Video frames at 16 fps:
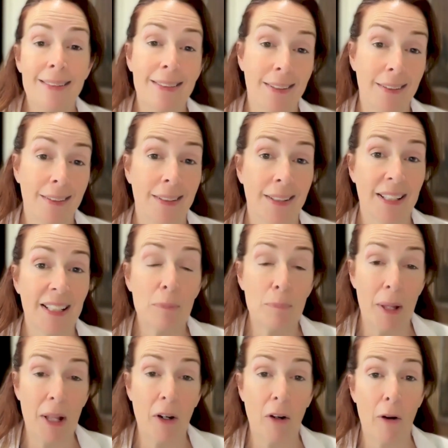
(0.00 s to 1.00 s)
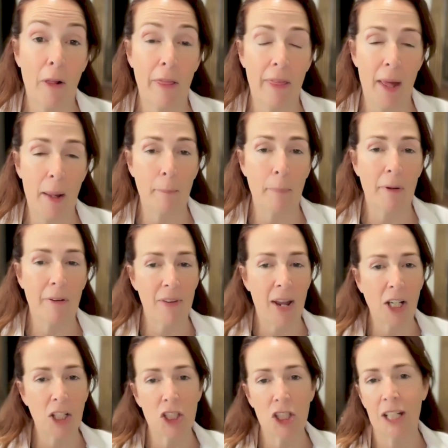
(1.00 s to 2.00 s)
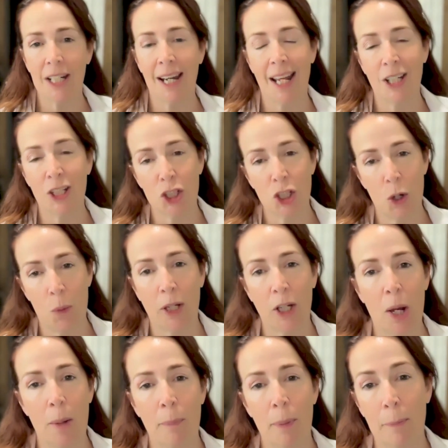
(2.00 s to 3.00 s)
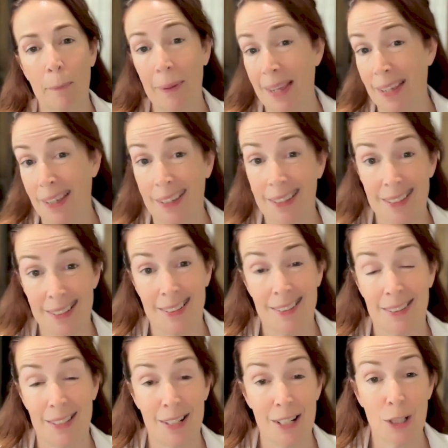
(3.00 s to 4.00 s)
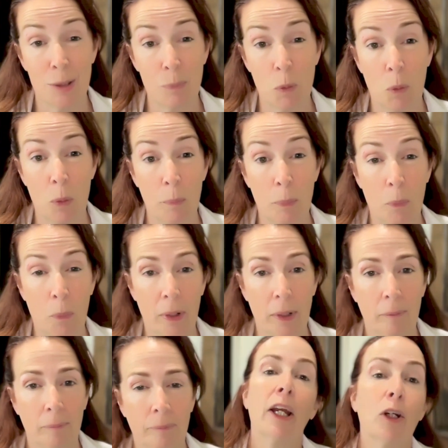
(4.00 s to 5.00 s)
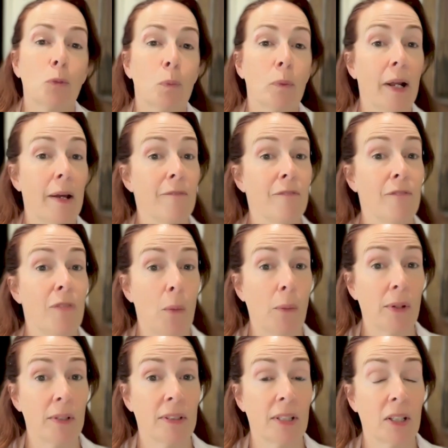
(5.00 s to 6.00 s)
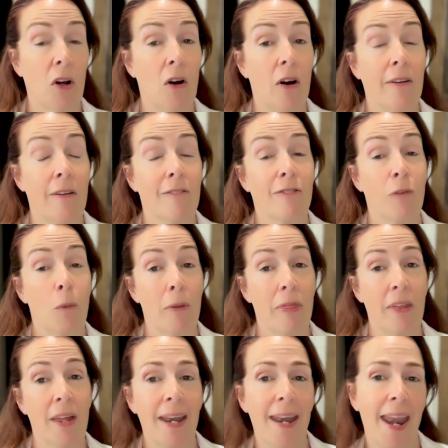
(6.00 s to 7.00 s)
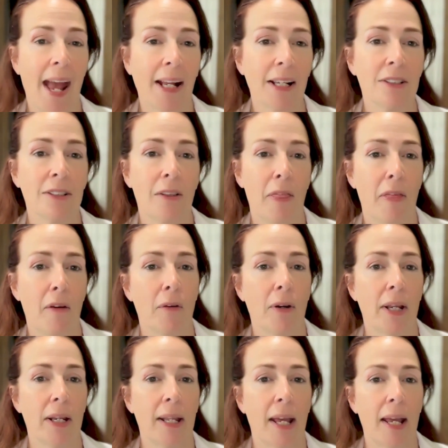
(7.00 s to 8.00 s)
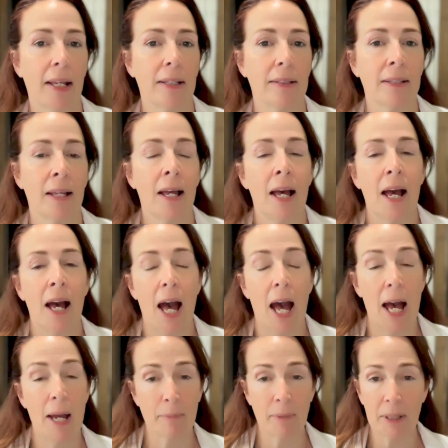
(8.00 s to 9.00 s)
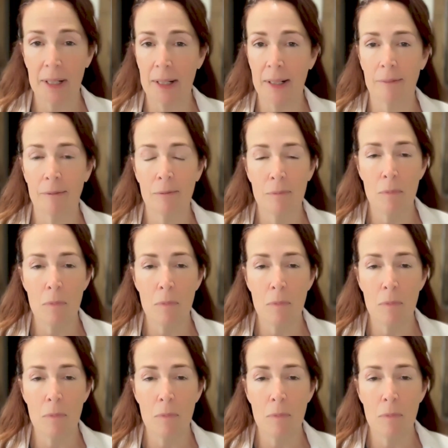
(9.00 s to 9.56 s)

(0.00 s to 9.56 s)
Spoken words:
done is better than perfection, and showing up and being consistent is more important. Here's what I'm focusing on for the next 30 days. I'm gonna